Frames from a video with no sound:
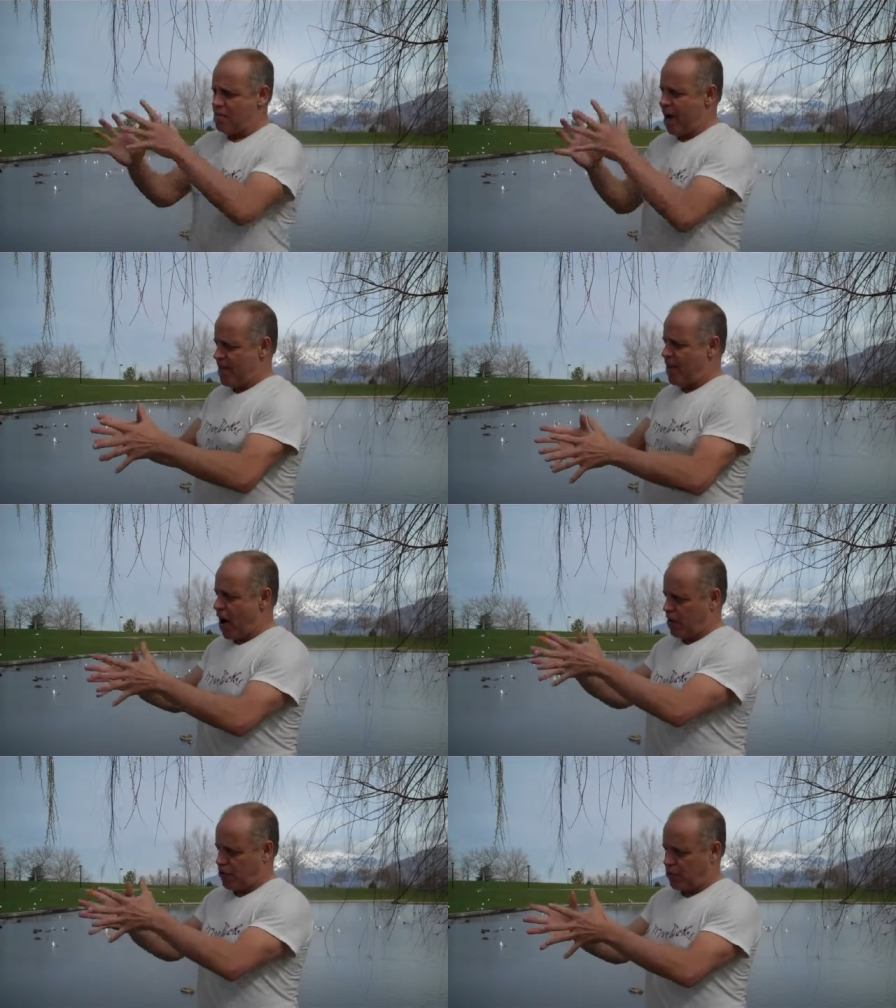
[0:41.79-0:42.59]
My
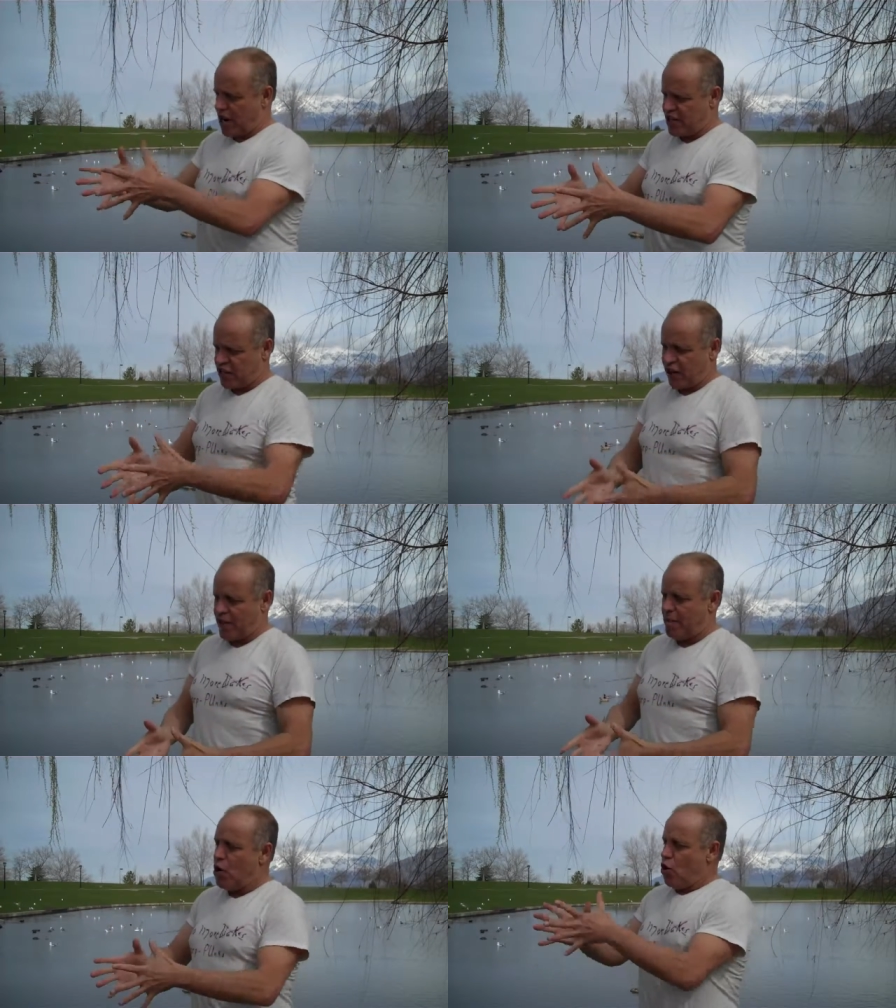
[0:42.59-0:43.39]
father and the rest
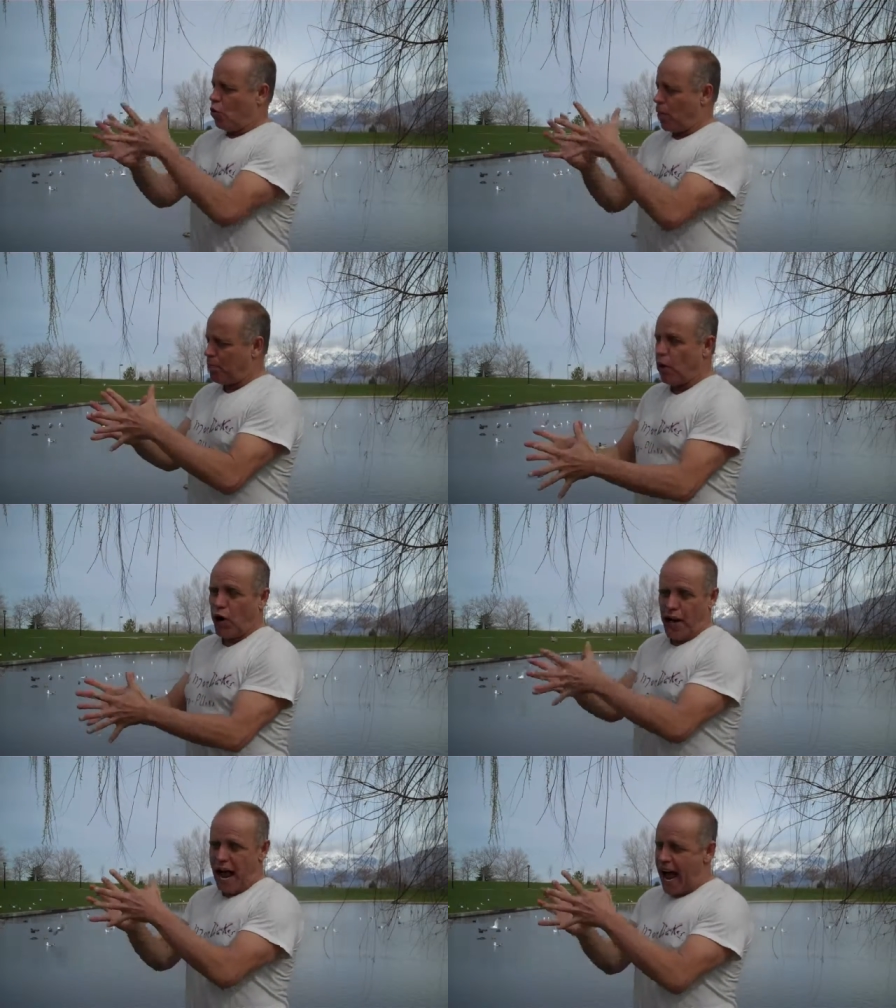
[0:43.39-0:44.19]
of them were
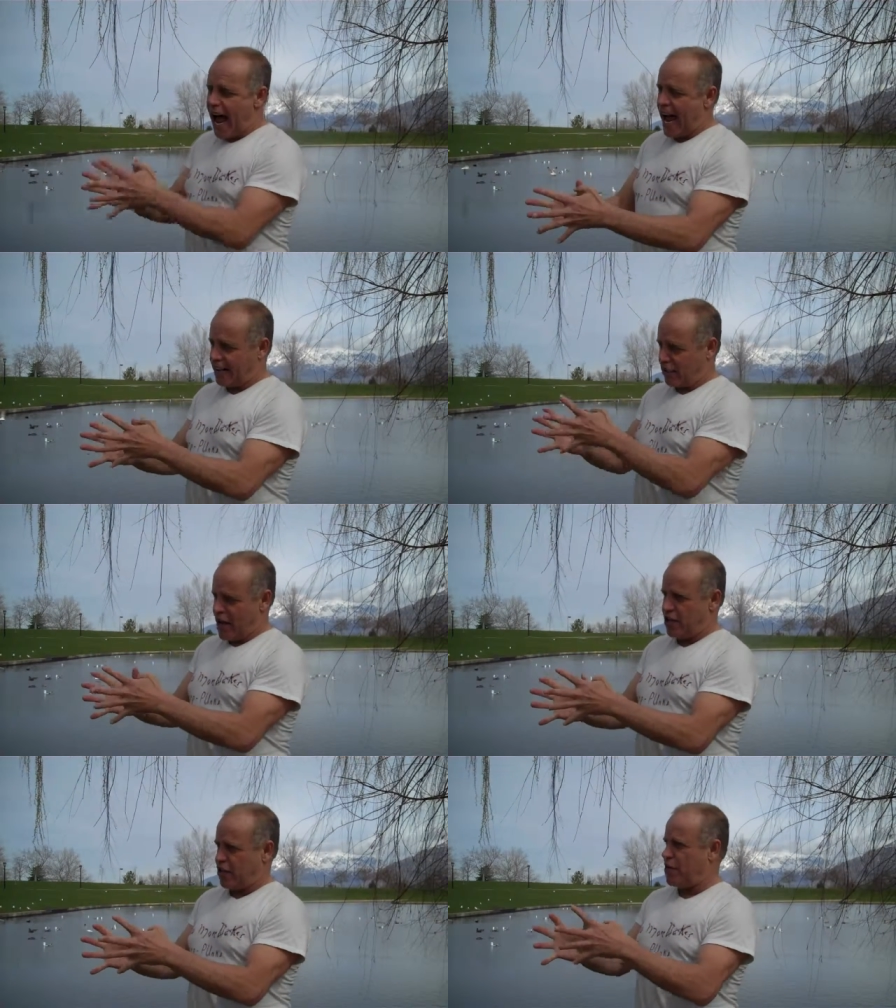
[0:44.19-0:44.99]
put at
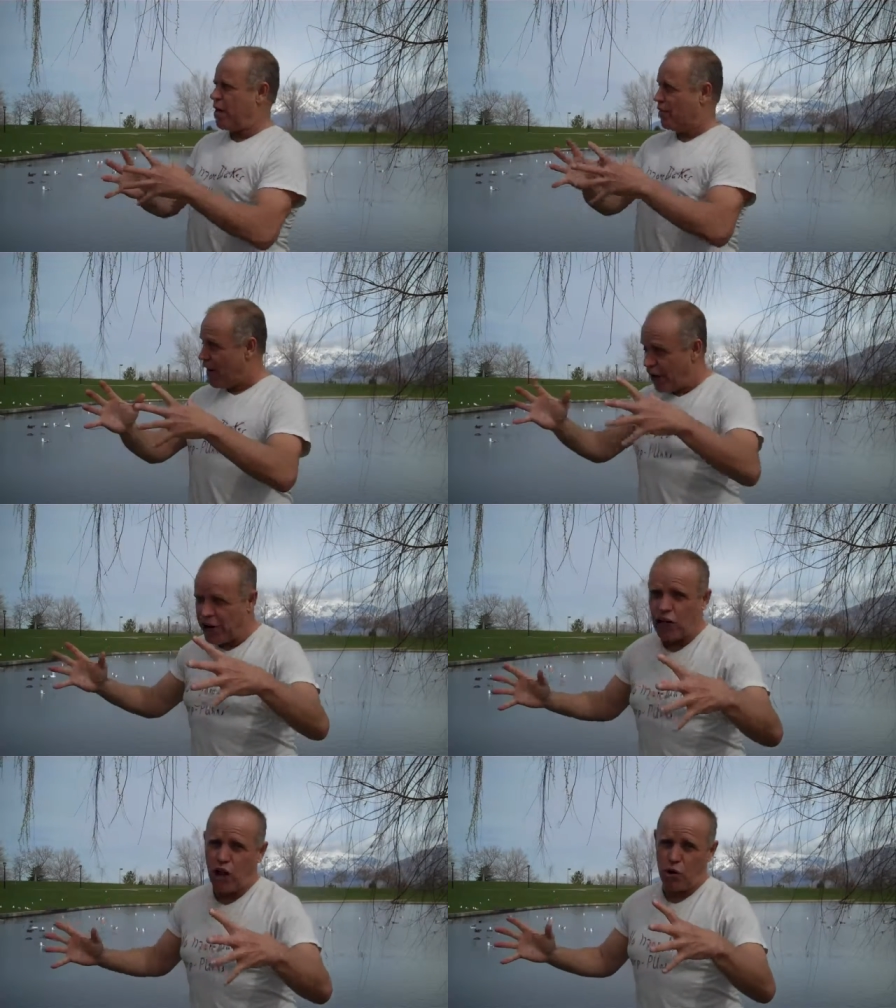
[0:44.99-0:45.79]
ground zero. They were
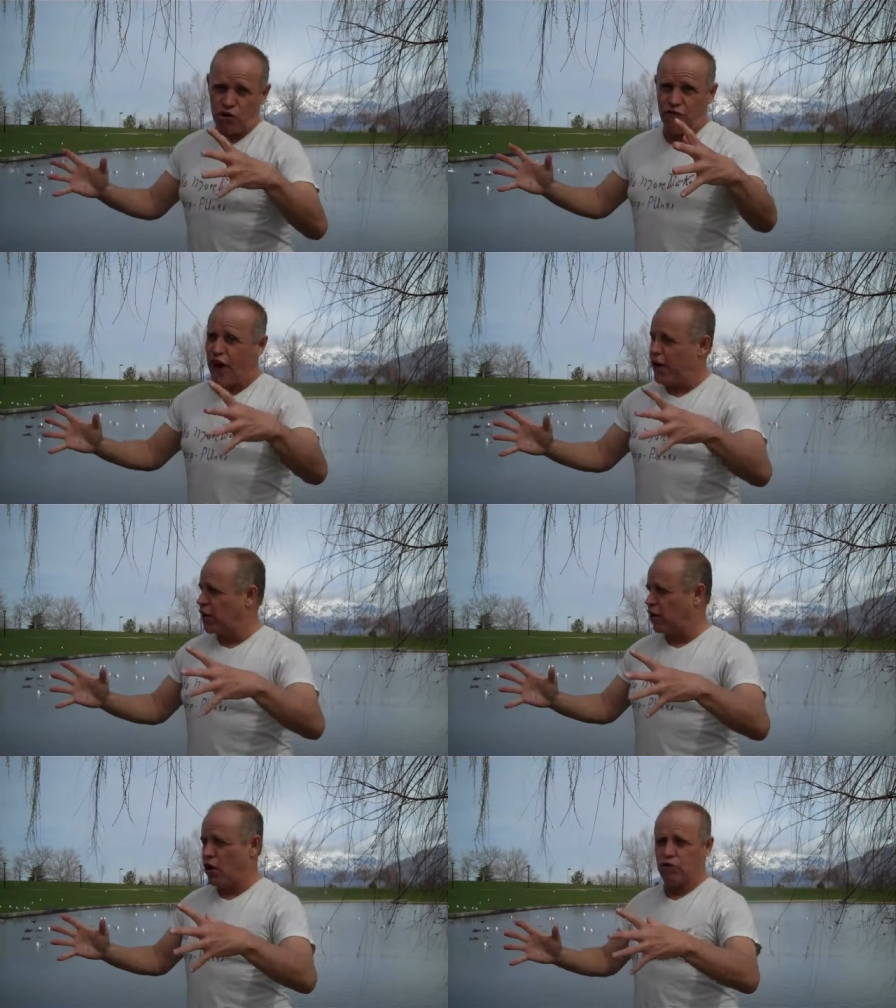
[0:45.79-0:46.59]
very close,
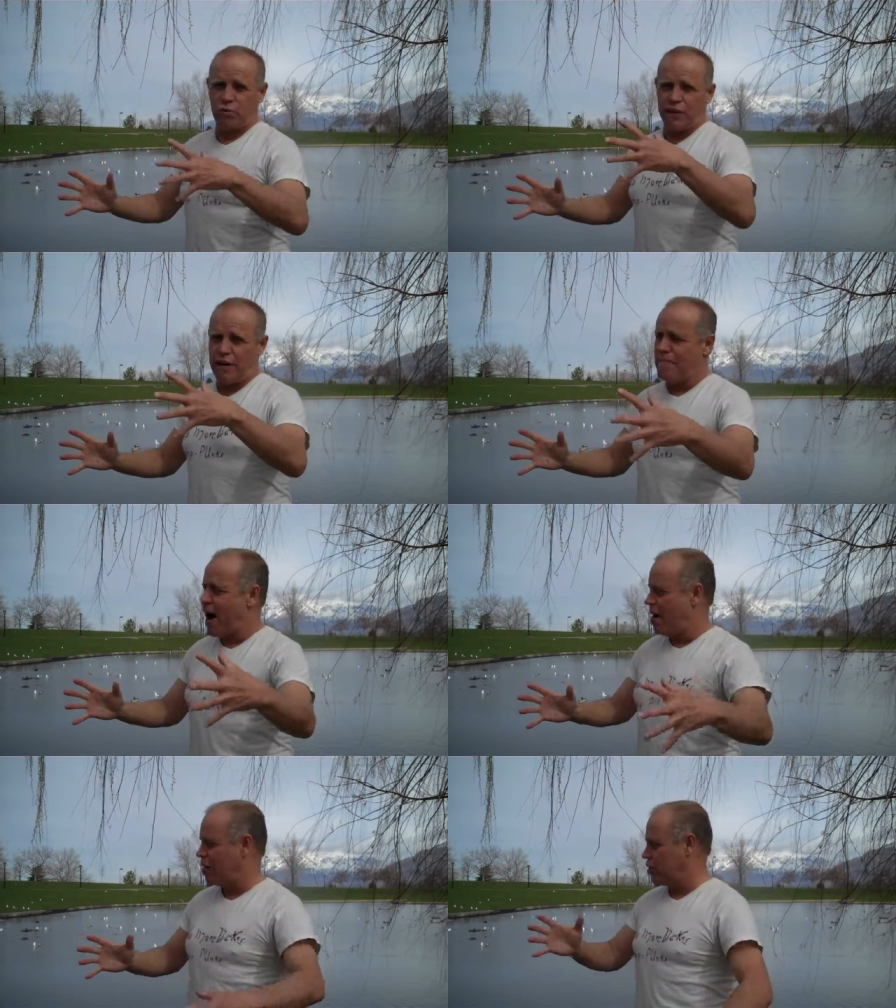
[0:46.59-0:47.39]
very close, within a
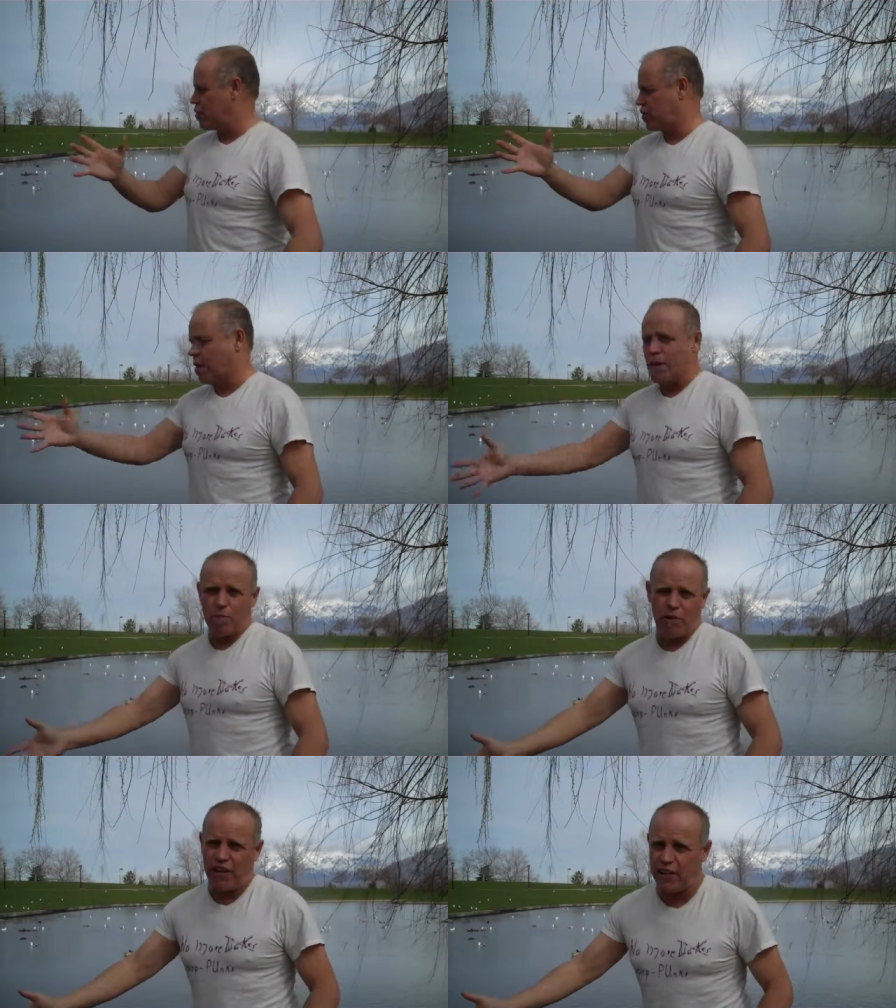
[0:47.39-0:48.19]
mile or two. Some
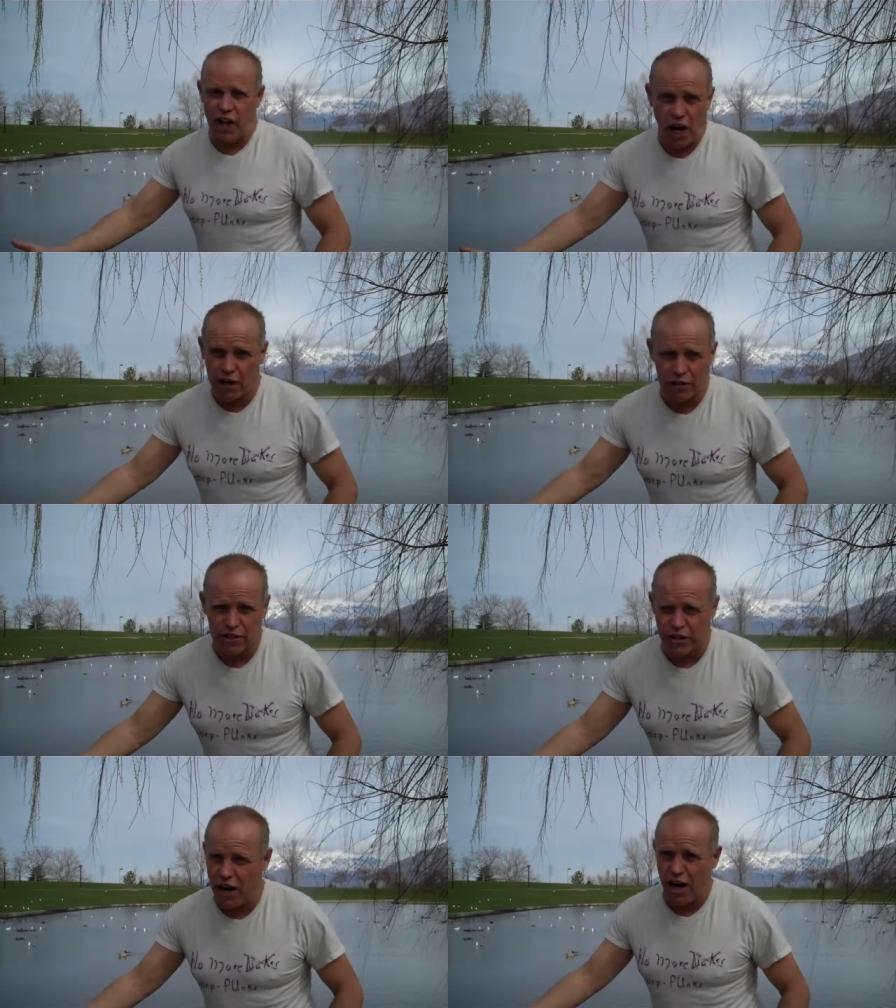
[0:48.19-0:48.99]
of them within
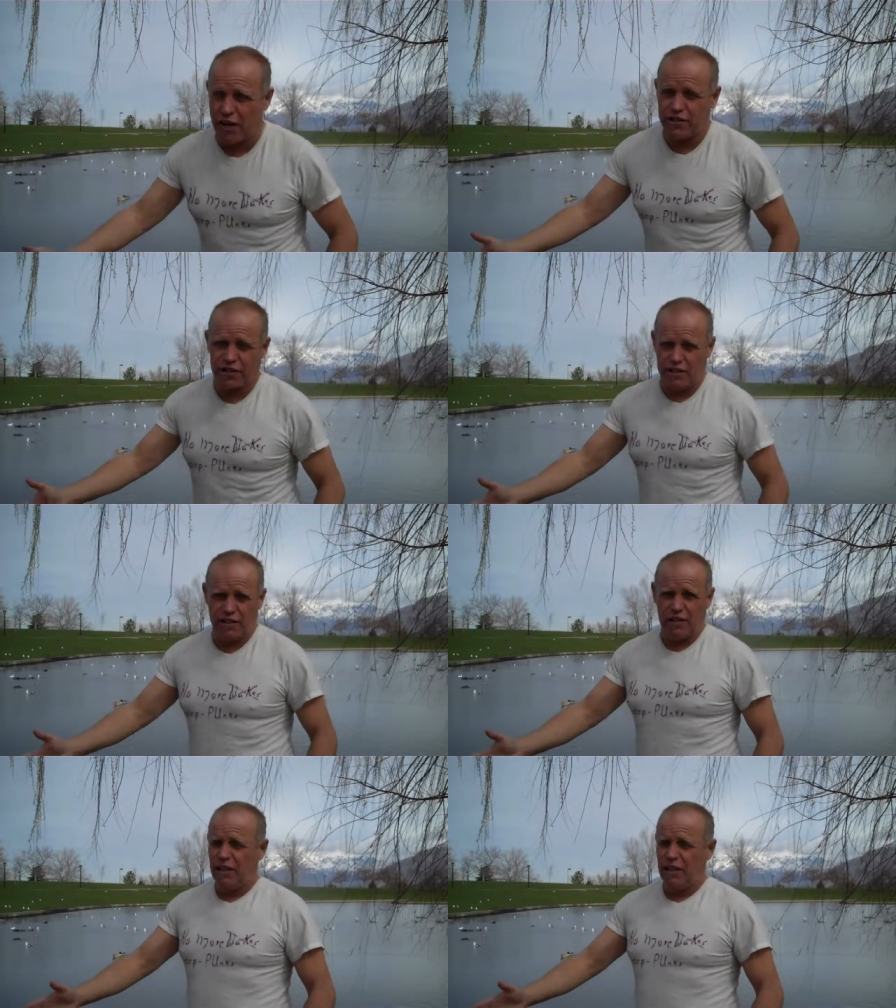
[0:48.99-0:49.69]
hundreds of yards.